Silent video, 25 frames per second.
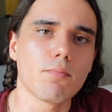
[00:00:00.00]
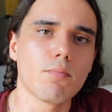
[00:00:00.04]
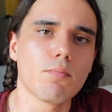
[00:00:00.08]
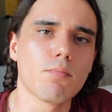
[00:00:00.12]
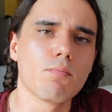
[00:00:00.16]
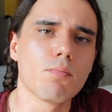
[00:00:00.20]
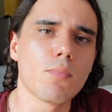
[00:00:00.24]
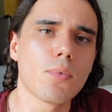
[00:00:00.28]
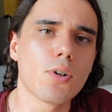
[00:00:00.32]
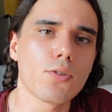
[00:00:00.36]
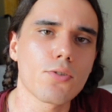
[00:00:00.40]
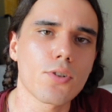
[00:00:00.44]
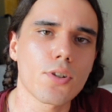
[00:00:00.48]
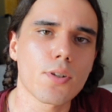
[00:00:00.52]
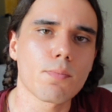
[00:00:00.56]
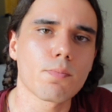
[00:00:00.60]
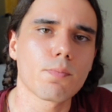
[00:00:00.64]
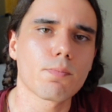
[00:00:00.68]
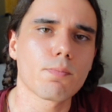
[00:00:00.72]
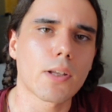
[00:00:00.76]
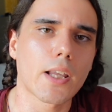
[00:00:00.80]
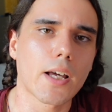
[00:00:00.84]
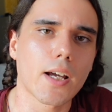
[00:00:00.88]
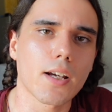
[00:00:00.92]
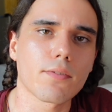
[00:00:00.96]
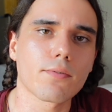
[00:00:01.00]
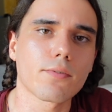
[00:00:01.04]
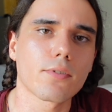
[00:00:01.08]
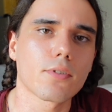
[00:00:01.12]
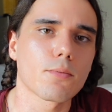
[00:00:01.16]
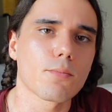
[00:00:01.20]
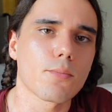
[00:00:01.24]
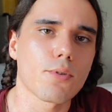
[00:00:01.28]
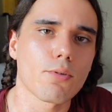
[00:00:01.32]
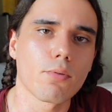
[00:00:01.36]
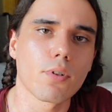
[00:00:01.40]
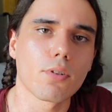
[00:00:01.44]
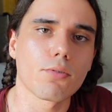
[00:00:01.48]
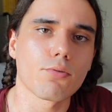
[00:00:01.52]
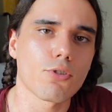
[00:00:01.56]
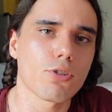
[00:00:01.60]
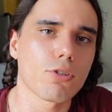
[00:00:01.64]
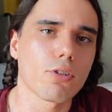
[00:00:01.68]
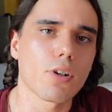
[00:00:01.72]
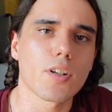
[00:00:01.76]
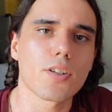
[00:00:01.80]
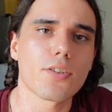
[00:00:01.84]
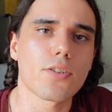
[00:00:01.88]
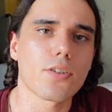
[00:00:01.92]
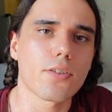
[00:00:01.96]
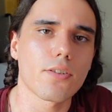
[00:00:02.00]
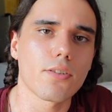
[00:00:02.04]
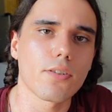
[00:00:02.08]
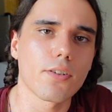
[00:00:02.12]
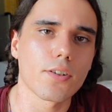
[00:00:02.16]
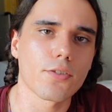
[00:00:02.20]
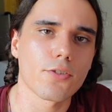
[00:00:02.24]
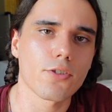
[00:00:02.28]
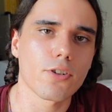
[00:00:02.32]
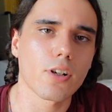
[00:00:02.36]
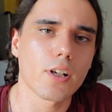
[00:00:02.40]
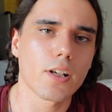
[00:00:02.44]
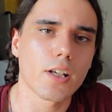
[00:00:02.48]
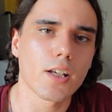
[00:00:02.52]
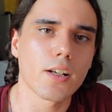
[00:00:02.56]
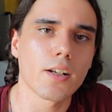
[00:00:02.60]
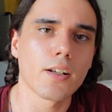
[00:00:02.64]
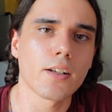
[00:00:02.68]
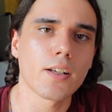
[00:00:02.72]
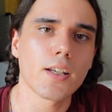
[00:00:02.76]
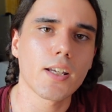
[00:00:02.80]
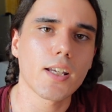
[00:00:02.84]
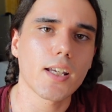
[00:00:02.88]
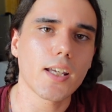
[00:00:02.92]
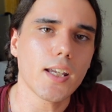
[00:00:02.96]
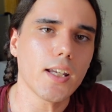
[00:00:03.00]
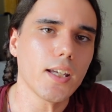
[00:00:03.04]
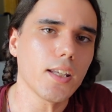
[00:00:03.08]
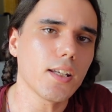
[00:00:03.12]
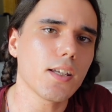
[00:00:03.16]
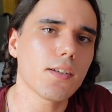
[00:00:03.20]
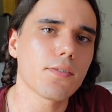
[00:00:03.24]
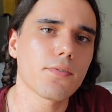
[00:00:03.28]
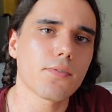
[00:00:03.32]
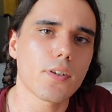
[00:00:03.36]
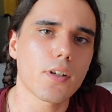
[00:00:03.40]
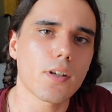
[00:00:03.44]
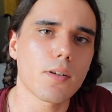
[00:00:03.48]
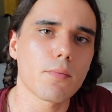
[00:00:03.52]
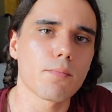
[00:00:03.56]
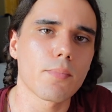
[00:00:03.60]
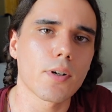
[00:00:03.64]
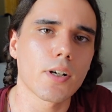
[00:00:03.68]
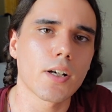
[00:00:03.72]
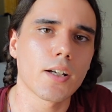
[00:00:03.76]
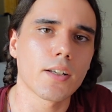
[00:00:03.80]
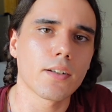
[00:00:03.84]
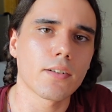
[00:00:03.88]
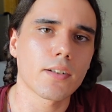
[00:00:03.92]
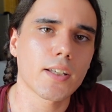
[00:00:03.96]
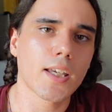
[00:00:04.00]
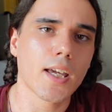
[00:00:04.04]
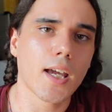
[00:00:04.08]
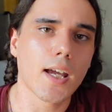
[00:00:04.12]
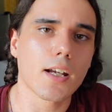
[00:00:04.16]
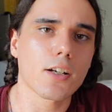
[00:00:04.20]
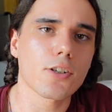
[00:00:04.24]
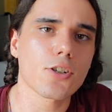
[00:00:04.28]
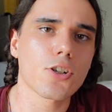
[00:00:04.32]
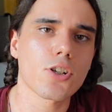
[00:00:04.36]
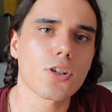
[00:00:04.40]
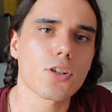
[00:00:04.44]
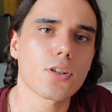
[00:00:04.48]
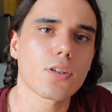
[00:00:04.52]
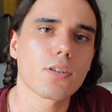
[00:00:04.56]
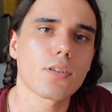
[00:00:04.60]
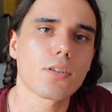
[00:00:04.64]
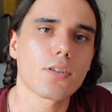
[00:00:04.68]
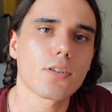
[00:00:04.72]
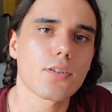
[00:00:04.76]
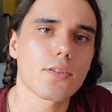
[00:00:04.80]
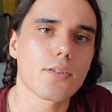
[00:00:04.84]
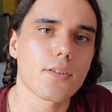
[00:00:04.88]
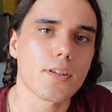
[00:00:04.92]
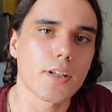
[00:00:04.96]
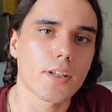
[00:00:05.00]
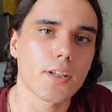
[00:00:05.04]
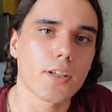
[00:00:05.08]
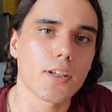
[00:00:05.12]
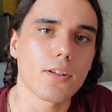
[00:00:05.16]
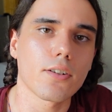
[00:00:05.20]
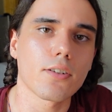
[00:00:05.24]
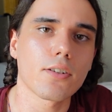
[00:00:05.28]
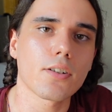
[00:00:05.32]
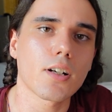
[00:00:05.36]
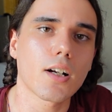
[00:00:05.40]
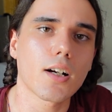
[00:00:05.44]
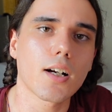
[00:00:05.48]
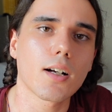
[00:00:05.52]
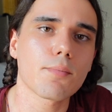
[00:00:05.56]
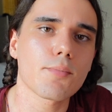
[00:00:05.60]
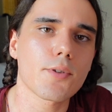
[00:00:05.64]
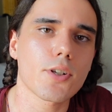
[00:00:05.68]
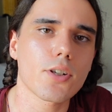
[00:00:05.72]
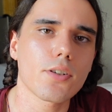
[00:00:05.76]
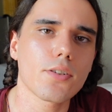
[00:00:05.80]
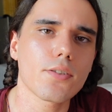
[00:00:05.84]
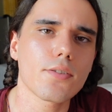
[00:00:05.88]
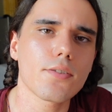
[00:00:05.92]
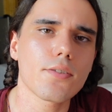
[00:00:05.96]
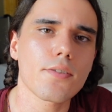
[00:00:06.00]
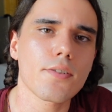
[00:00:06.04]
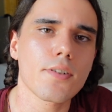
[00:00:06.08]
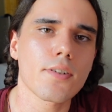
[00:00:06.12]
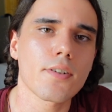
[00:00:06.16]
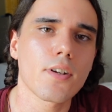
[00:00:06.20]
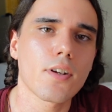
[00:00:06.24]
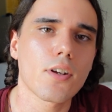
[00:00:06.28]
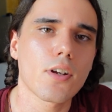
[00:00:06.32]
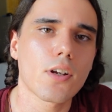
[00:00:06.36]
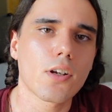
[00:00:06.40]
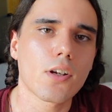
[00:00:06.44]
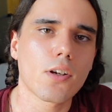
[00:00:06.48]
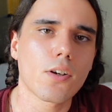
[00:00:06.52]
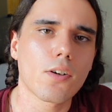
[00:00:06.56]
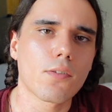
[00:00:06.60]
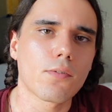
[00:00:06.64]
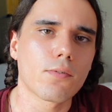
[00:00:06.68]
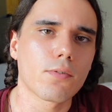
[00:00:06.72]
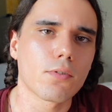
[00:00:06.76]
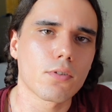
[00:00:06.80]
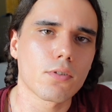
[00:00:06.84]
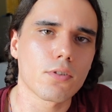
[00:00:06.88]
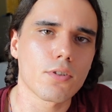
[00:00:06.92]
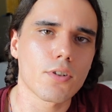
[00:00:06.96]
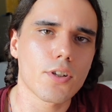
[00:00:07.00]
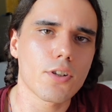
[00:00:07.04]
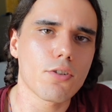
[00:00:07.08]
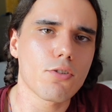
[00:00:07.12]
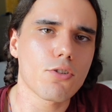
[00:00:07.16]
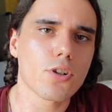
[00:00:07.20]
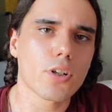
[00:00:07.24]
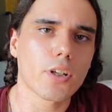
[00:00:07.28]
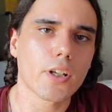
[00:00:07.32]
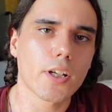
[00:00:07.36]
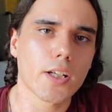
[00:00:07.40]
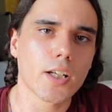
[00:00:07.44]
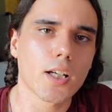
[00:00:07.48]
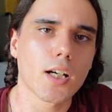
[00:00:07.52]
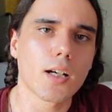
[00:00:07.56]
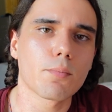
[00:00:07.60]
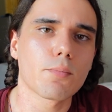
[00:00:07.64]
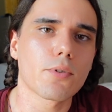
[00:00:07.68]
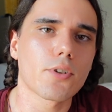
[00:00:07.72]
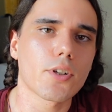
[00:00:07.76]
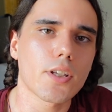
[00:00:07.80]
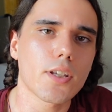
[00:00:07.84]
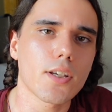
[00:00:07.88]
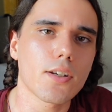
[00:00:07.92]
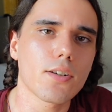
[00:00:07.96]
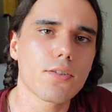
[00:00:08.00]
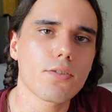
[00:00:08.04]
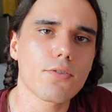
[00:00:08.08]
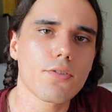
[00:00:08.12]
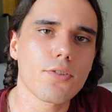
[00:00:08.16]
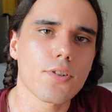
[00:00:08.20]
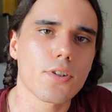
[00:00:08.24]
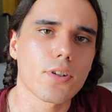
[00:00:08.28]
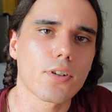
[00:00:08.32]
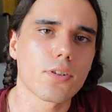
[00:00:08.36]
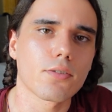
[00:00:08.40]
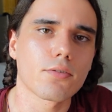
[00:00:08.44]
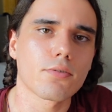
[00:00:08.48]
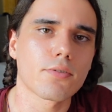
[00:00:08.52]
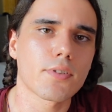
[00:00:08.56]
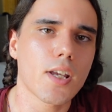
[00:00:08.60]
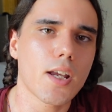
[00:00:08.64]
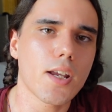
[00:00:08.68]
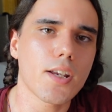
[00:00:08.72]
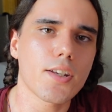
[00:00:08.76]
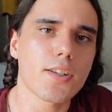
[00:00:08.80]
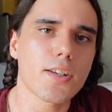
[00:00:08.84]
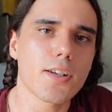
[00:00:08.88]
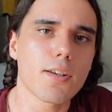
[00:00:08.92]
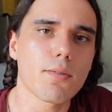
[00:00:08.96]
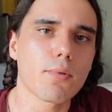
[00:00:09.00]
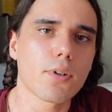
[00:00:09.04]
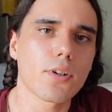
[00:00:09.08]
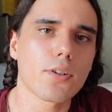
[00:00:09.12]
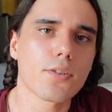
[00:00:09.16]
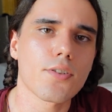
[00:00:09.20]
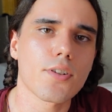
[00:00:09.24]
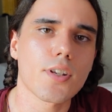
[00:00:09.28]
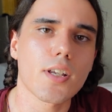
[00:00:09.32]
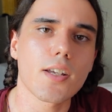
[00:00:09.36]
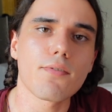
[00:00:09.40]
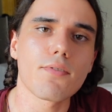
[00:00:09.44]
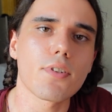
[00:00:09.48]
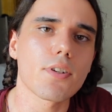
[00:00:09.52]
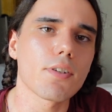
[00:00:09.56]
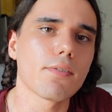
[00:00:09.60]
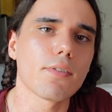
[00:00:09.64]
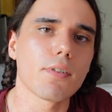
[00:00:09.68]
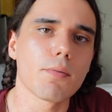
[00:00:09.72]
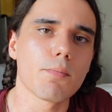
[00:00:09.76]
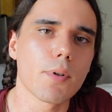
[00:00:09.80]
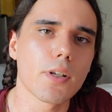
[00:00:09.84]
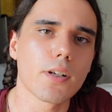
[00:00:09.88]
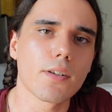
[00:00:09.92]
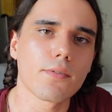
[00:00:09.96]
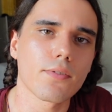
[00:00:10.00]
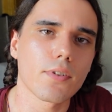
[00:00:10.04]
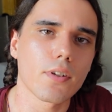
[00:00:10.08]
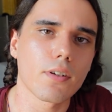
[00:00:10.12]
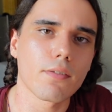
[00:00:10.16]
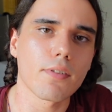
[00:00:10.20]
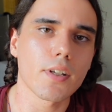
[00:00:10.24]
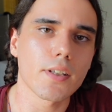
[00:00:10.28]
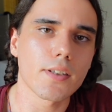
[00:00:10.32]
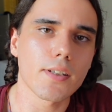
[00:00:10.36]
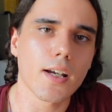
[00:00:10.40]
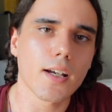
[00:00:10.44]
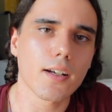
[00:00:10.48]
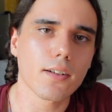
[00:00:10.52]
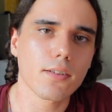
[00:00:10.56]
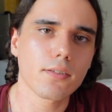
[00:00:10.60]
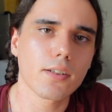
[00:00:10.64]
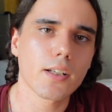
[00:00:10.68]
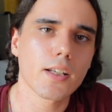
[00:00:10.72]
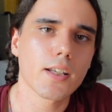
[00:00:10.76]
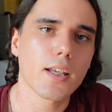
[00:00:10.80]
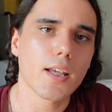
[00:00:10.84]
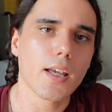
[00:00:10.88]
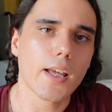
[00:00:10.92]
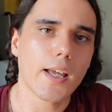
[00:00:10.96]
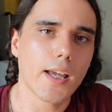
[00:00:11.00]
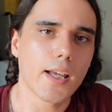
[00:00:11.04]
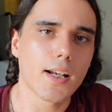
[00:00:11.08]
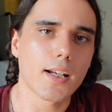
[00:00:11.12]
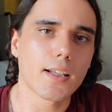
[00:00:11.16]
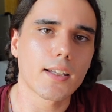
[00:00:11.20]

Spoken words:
most platforms won't trust you to trade anything but cash secured options for usually a couple years. So Tastyworks gives you the benefit of the doubt and